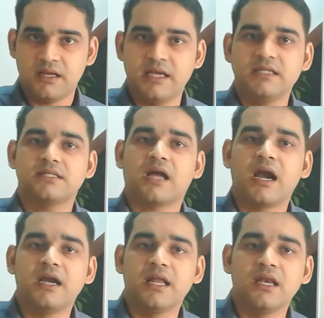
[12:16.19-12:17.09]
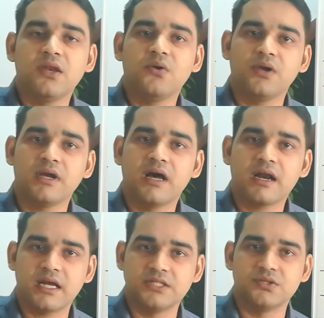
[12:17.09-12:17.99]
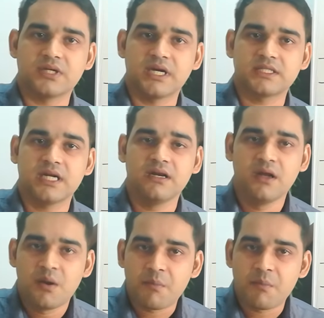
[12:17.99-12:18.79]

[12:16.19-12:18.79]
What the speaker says: is continuing her education